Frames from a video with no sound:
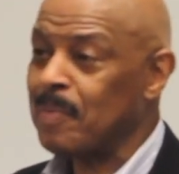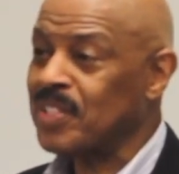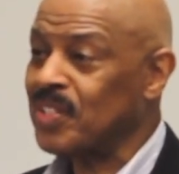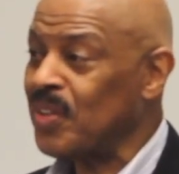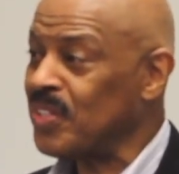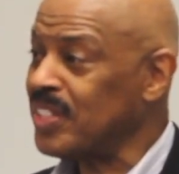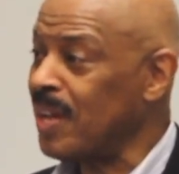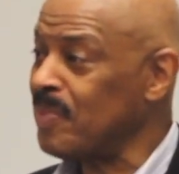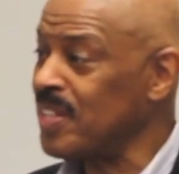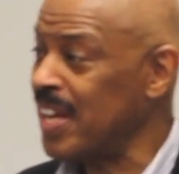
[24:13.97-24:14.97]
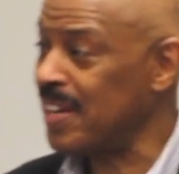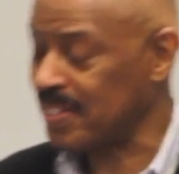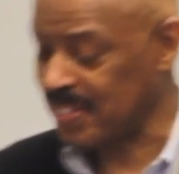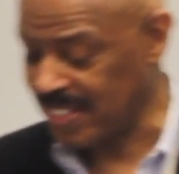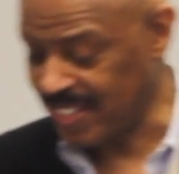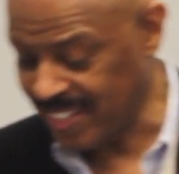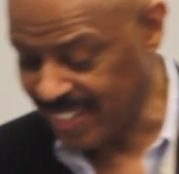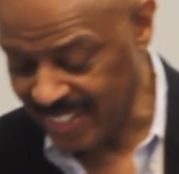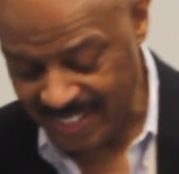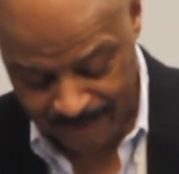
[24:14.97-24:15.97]
I'm going to show you something else.
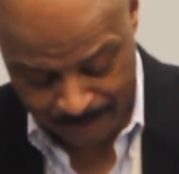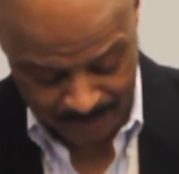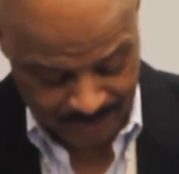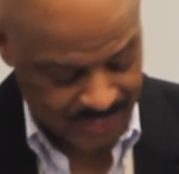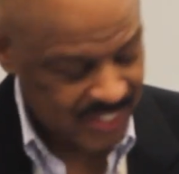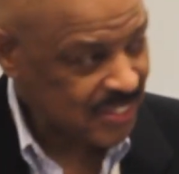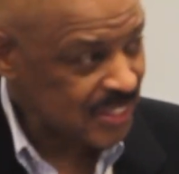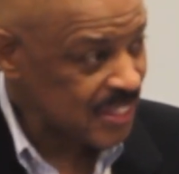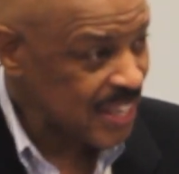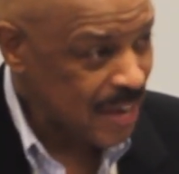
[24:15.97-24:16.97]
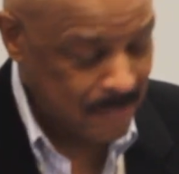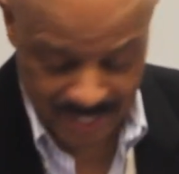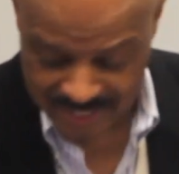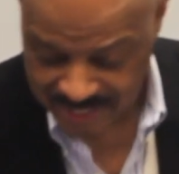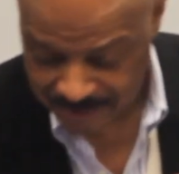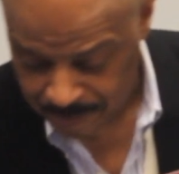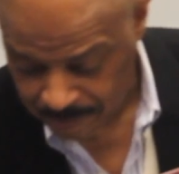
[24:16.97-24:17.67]
This little image